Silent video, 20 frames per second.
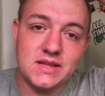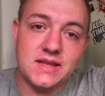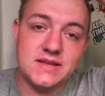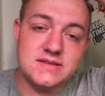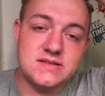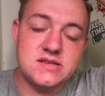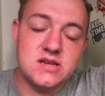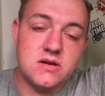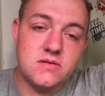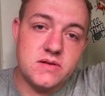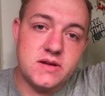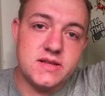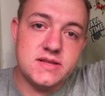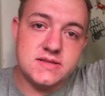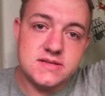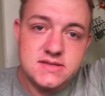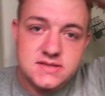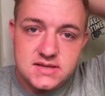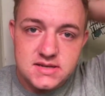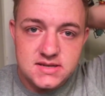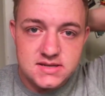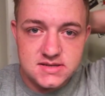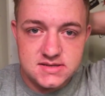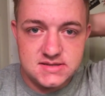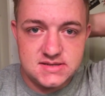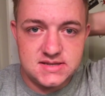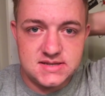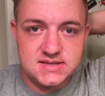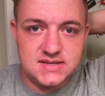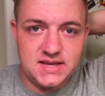So it's
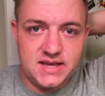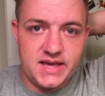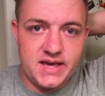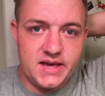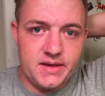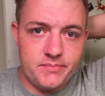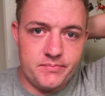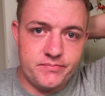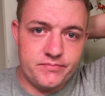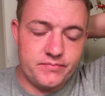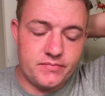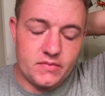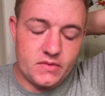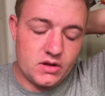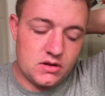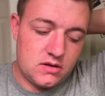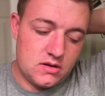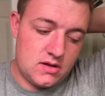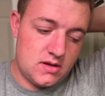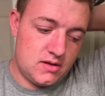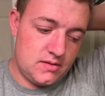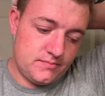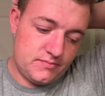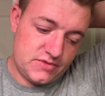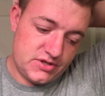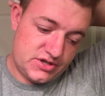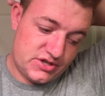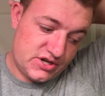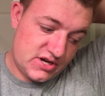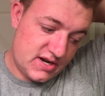6 a.m. I'm
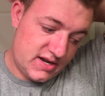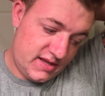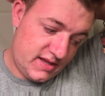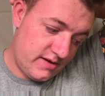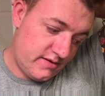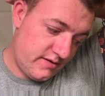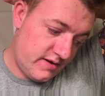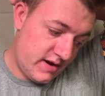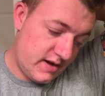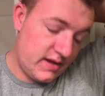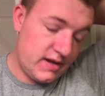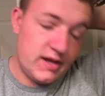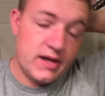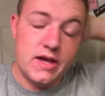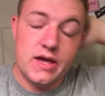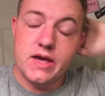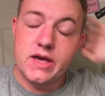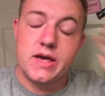just trying to get ready.